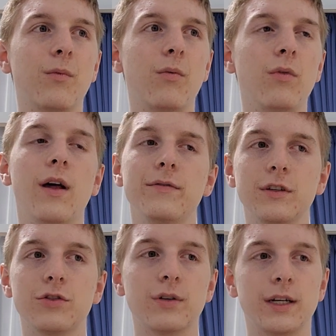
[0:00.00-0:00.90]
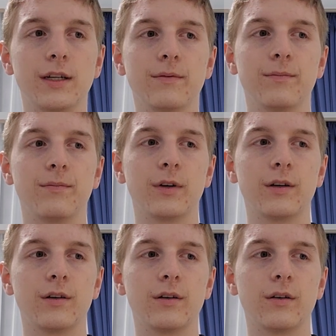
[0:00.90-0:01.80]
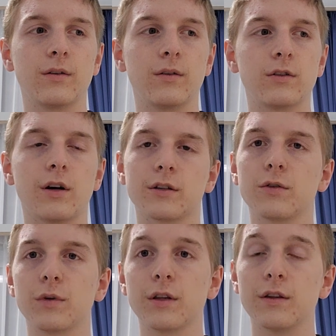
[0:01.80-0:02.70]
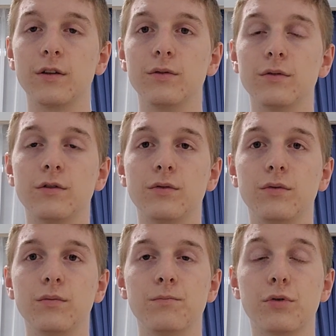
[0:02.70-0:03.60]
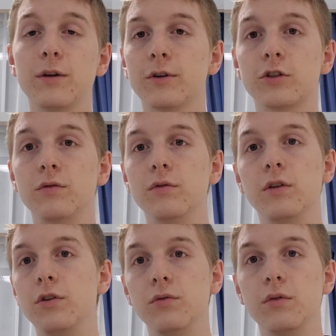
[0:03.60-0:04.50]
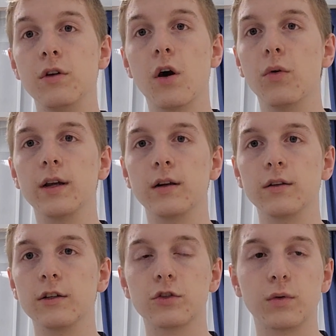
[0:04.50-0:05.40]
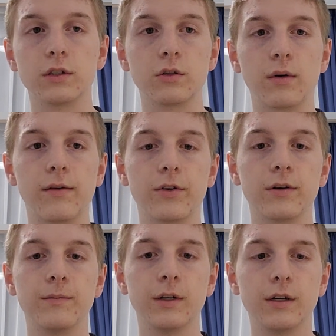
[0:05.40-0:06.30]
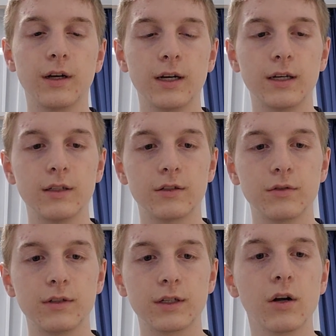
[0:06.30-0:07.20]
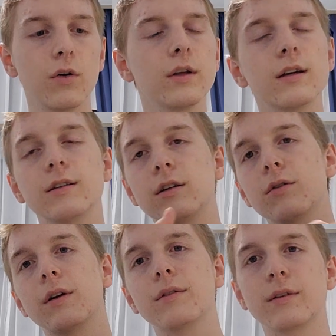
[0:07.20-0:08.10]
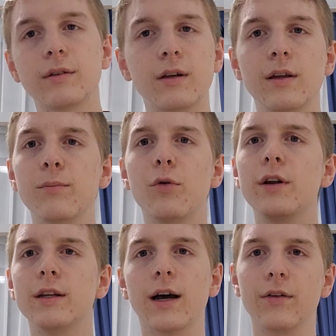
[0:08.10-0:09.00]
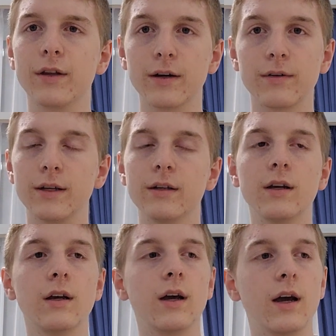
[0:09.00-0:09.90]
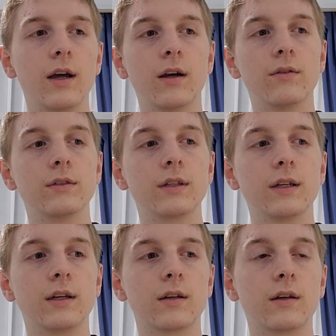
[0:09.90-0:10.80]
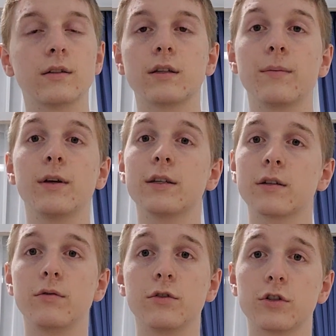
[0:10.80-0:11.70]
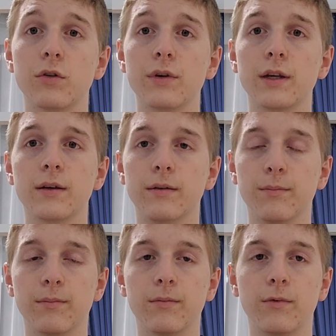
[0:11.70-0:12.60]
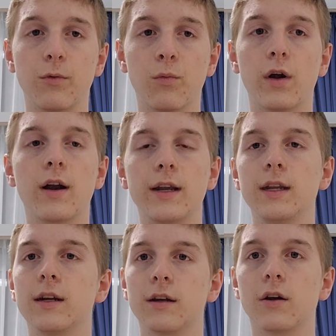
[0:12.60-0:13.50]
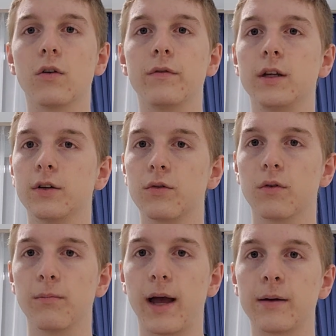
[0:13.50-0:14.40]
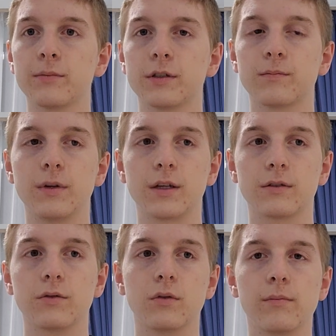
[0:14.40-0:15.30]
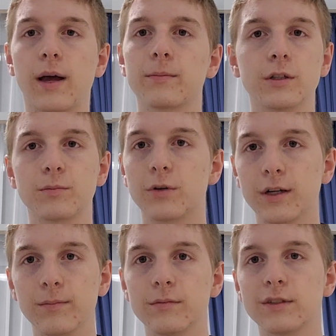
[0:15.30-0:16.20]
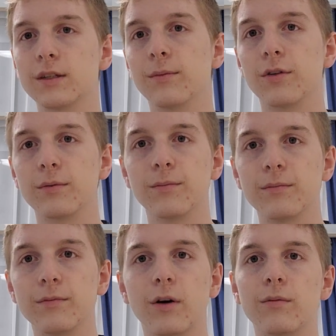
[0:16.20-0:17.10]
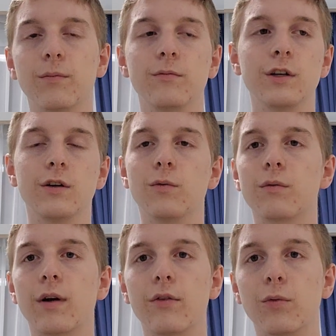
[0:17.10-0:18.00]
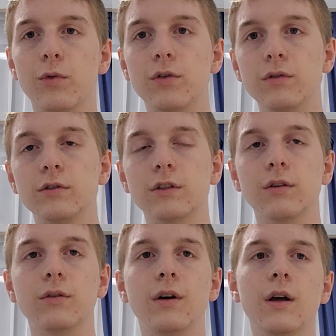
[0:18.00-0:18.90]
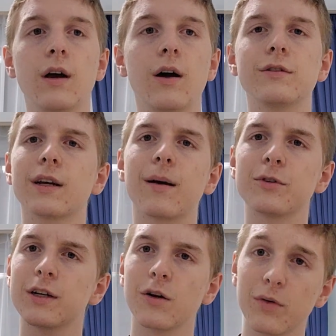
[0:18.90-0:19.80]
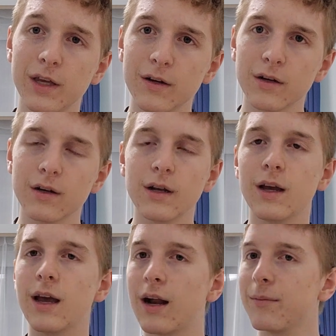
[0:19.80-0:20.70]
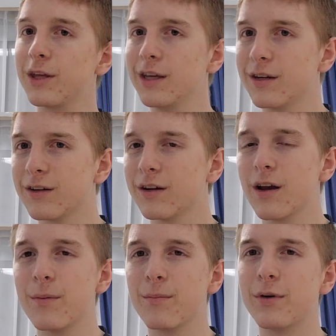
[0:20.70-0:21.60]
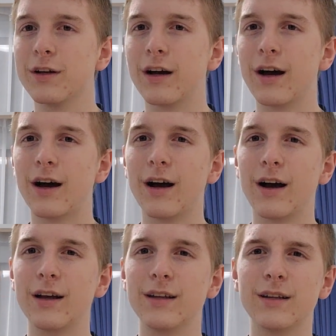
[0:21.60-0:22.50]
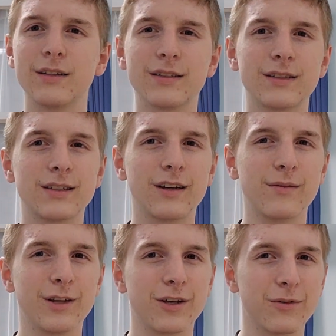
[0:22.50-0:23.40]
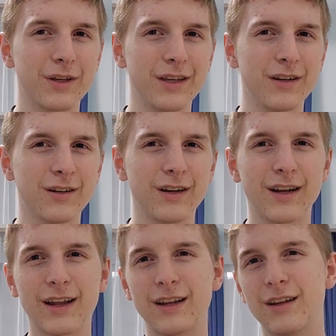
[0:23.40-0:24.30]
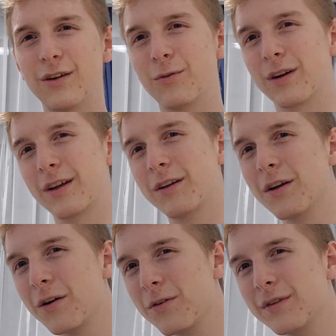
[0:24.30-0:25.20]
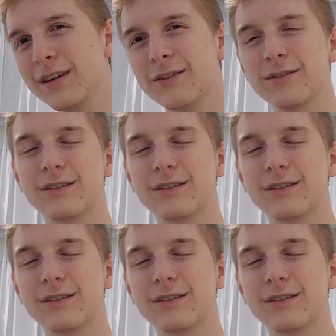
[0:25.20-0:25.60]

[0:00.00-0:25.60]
left the train, talked to one of the dudes who pretty much knew no English whatsoever. And so he's like, oh yeah, you go down, he pointed down there, right? And I was like, because I basically was showing him where I needed to go via Google Maps, because Google Maps is pretty similar, you know, around the world. So I was like, I'm trying to go here, and I'm here, but it's telling me to go here, and I didn't know where to go, and it